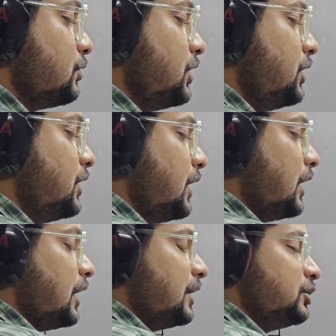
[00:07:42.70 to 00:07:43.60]
Okay,
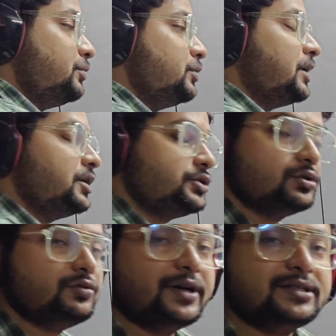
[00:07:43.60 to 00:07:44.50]
I hope you
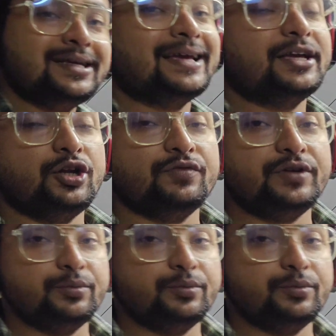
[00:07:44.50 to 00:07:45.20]
understood what is angle of